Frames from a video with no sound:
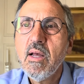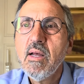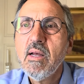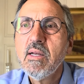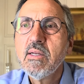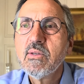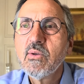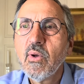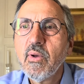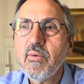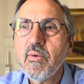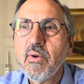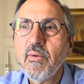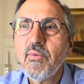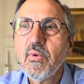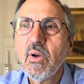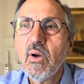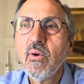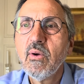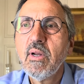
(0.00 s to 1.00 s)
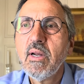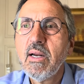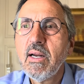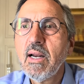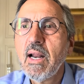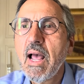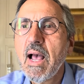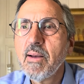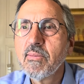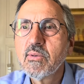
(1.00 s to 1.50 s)
So even if you don't hit
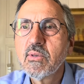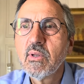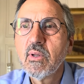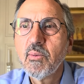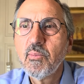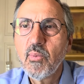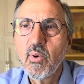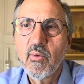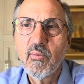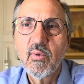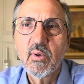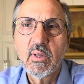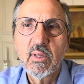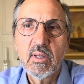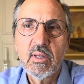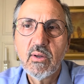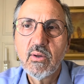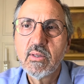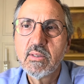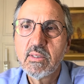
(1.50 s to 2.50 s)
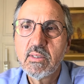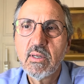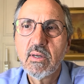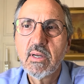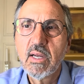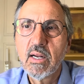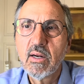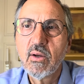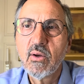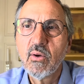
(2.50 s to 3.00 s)
it absolutely perfectly, you can still
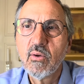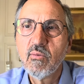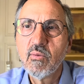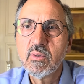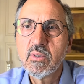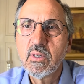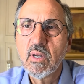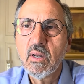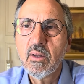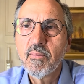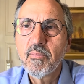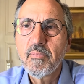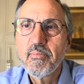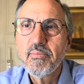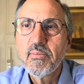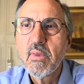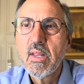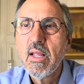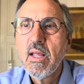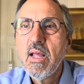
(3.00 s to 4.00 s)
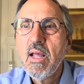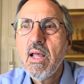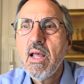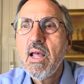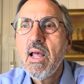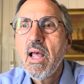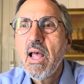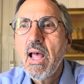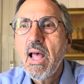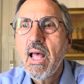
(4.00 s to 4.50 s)
get a good result.
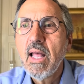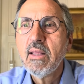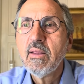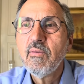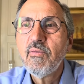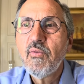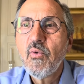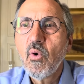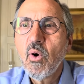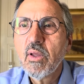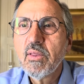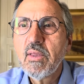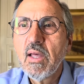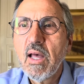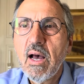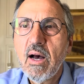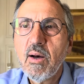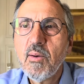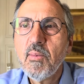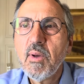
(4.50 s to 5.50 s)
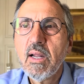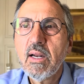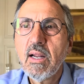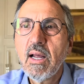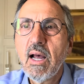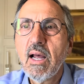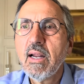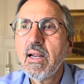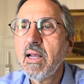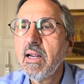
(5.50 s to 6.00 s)
And the fourth element,
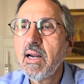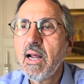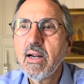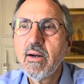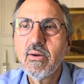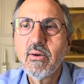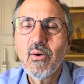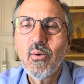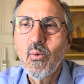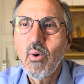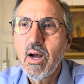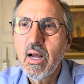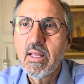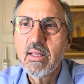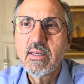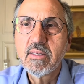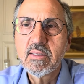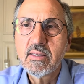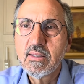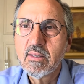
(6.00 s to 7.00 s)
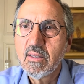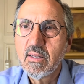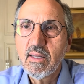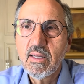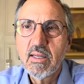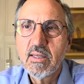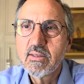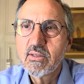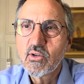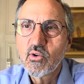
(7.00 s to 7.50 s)
and I don't know why this
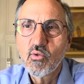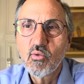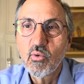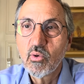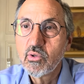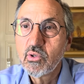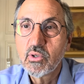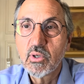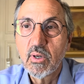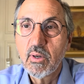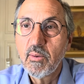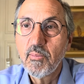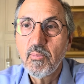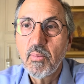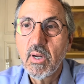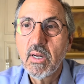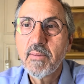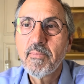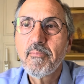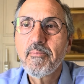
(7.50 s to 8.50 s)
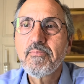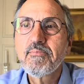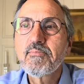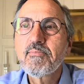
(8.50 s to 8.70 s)
is crucial, but